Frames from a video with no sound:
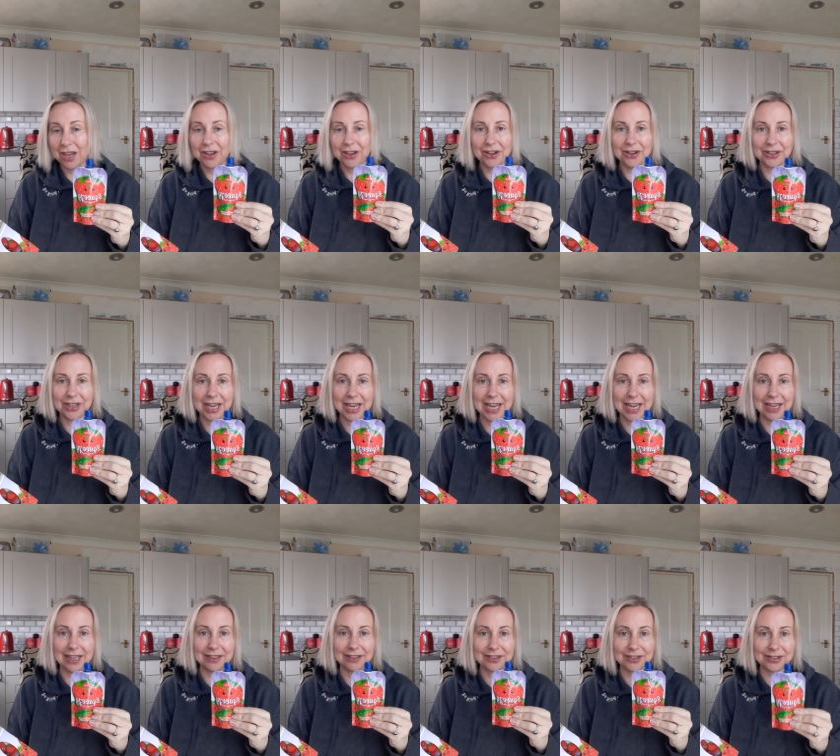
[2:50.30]

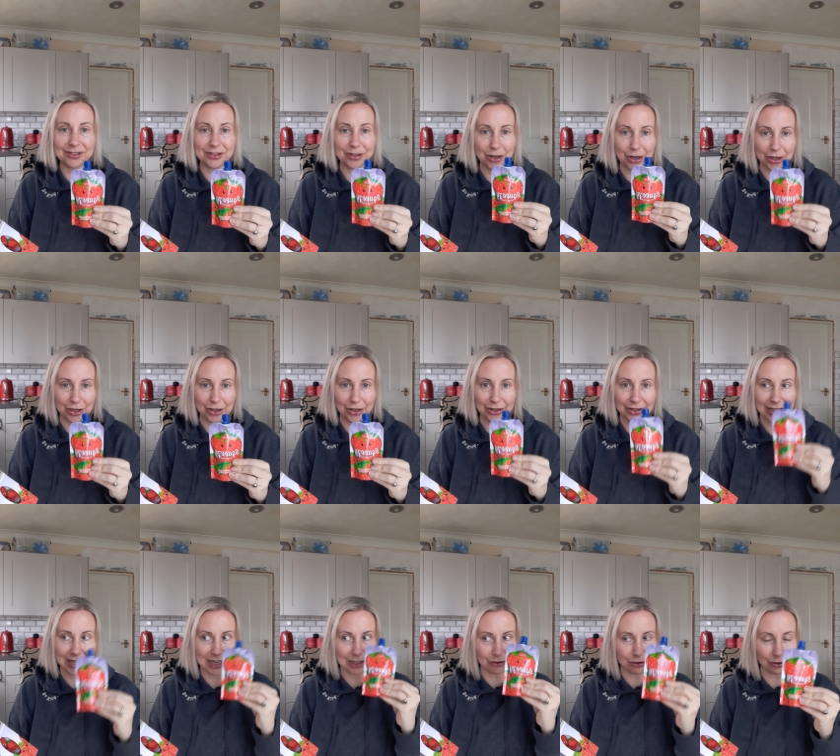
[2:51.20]
Okay, so
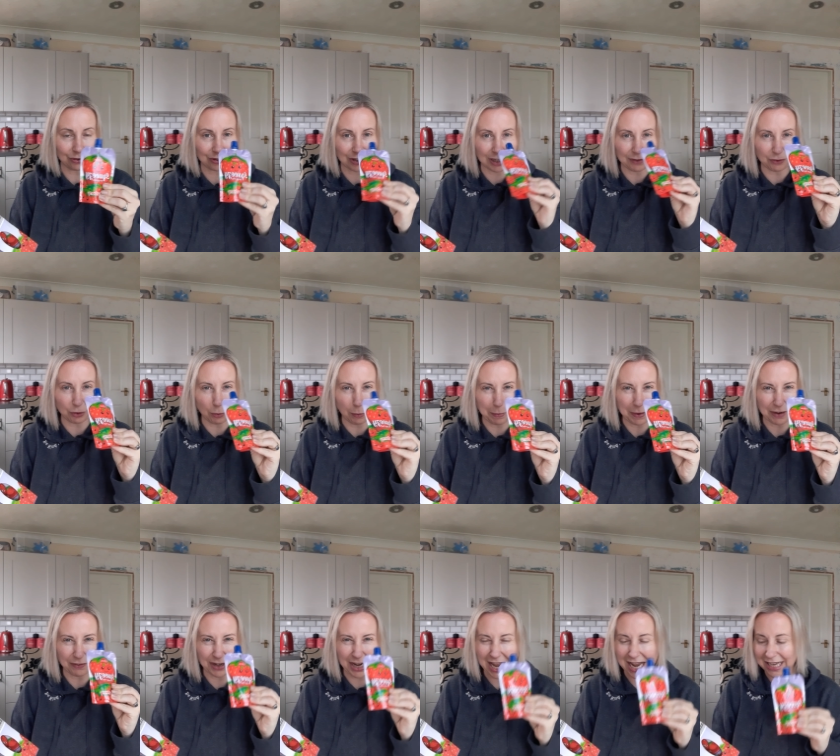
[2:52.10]
it just gives you a bit
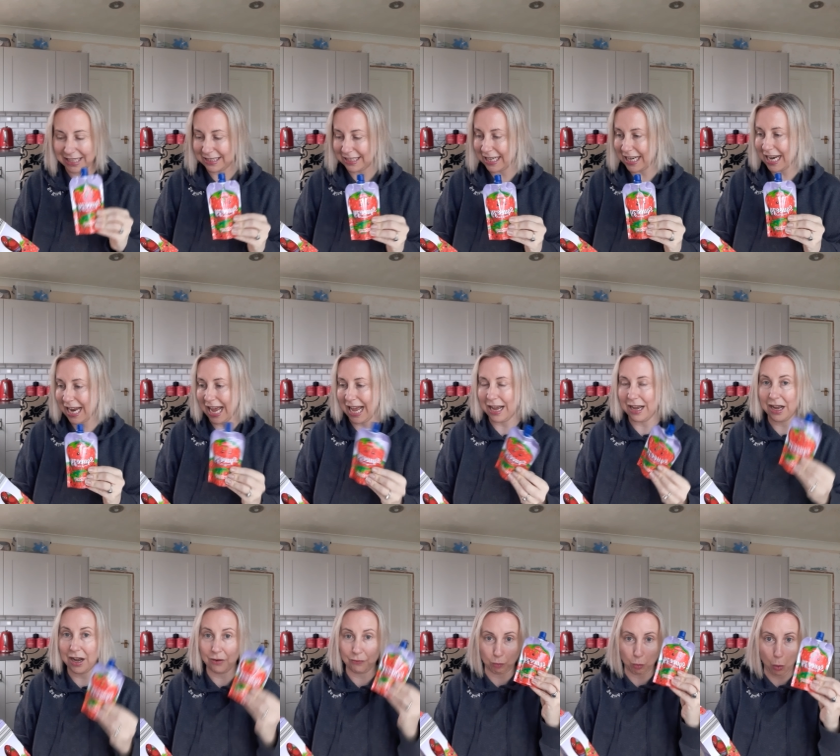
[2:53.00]
of an idea
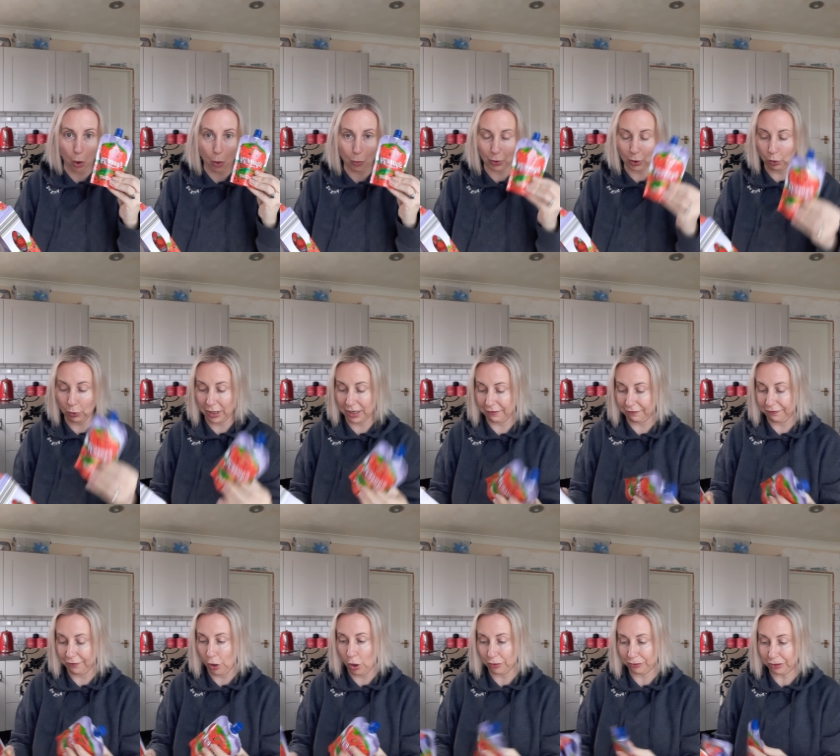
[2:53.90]
of what we're looking
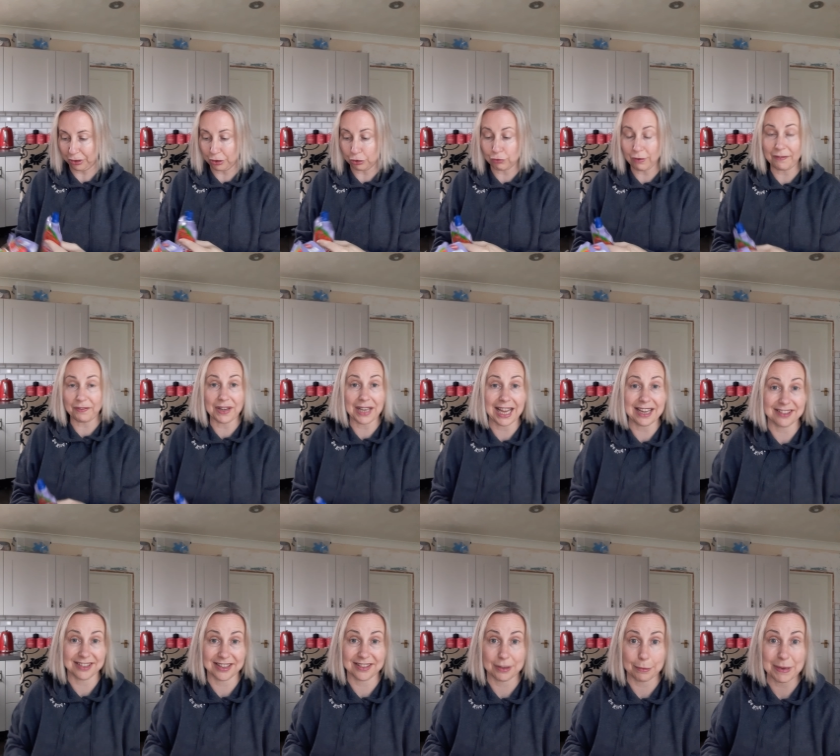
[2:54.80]
for. So the traffic light
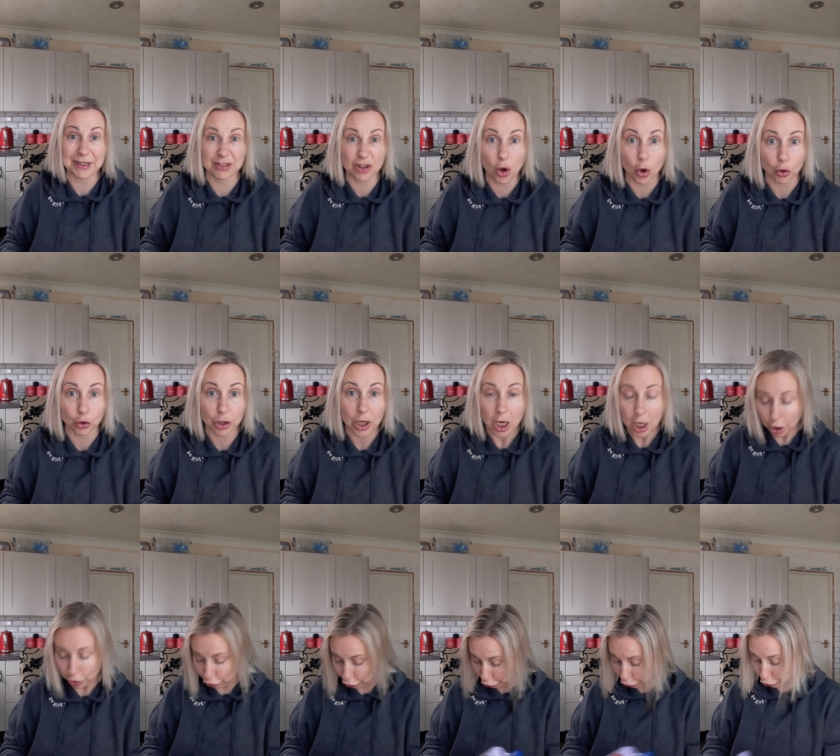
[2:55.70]
system is good.
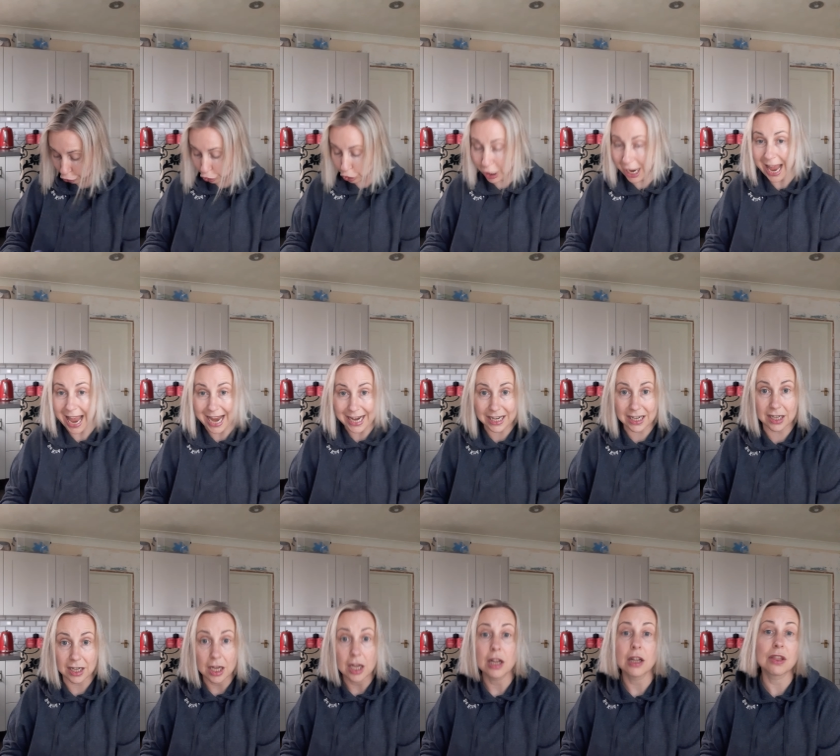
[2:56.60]
Just check
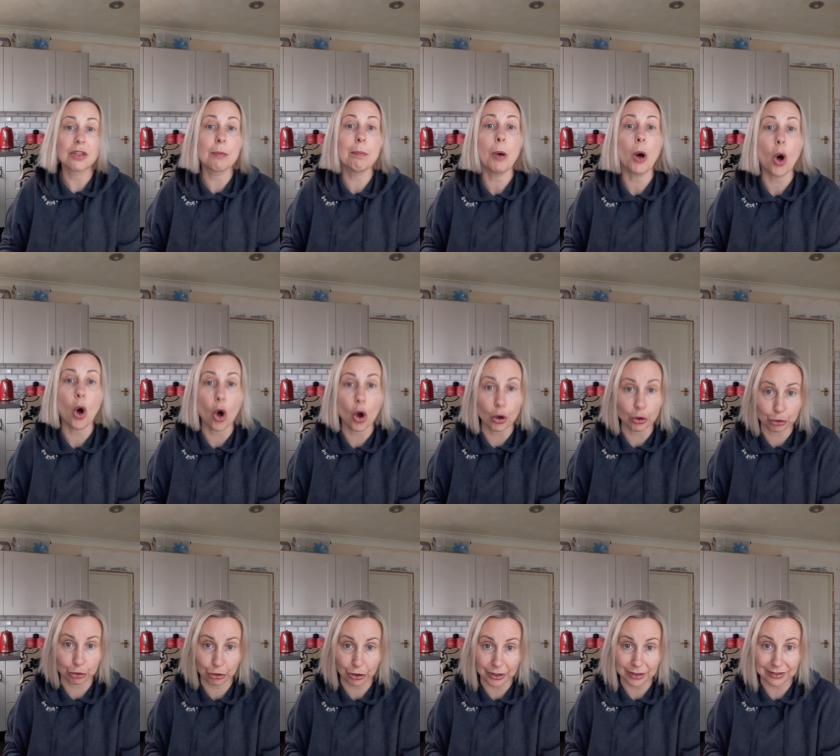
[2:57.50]
the
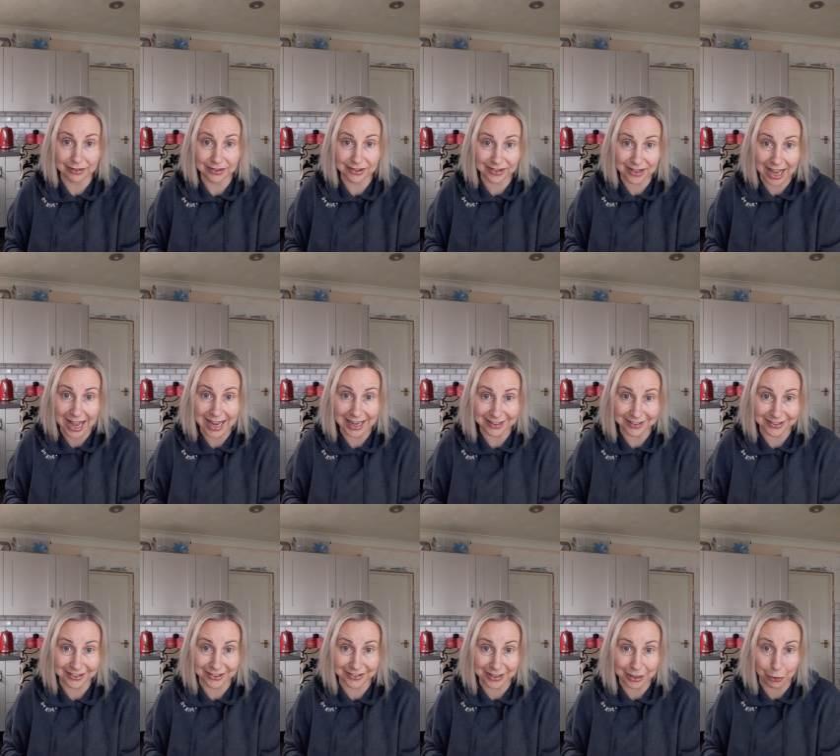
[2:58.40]
portion size,
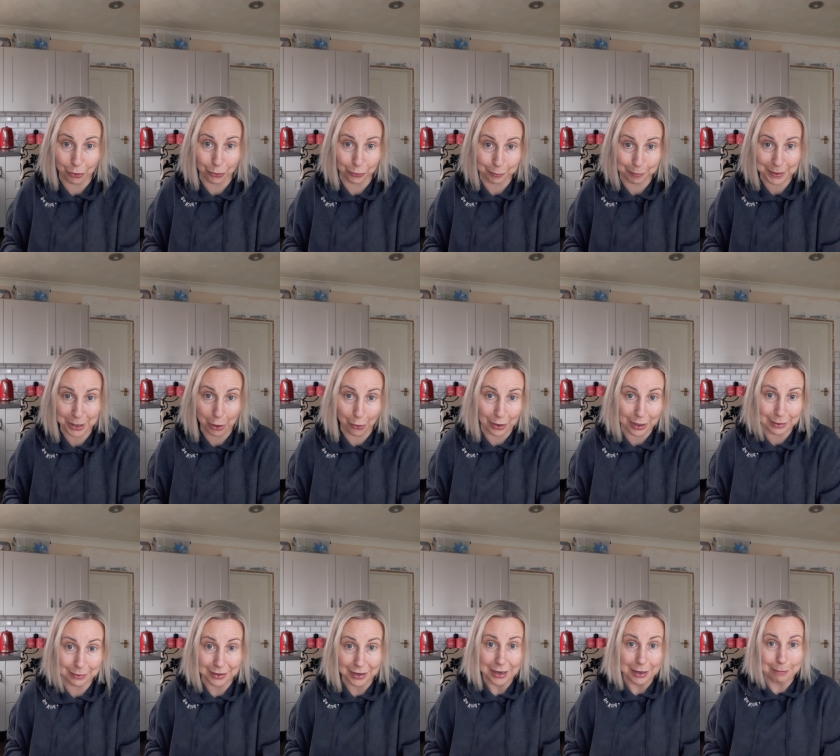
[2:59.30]
because it could be
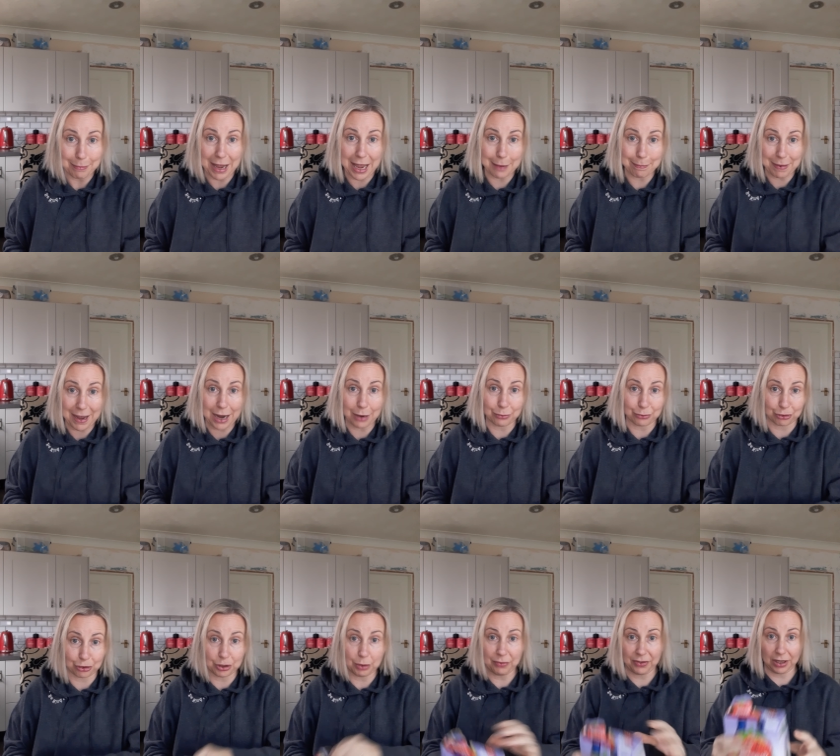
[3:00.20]
going per
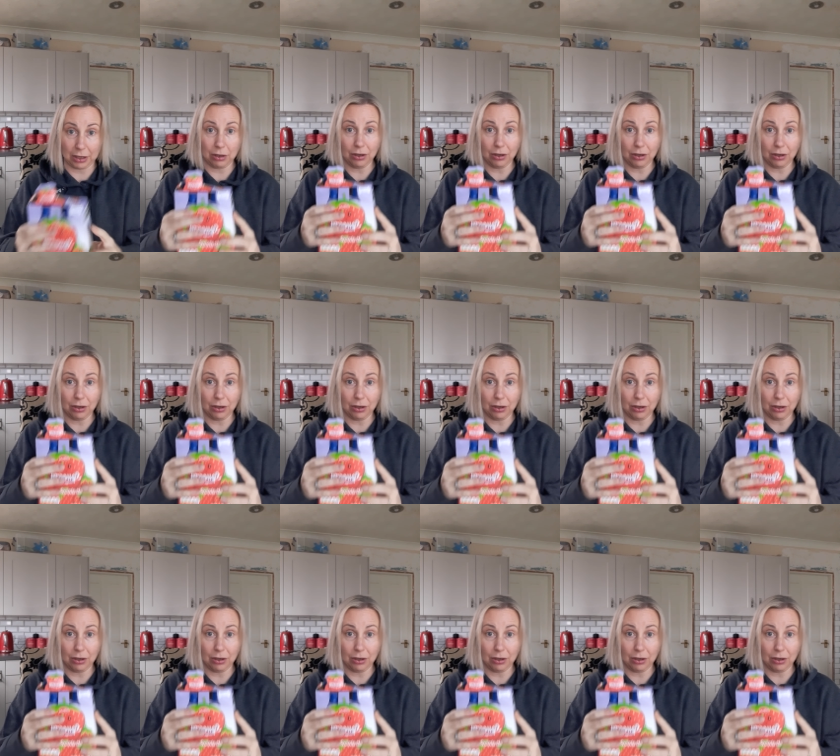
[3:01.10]
pouch and you think,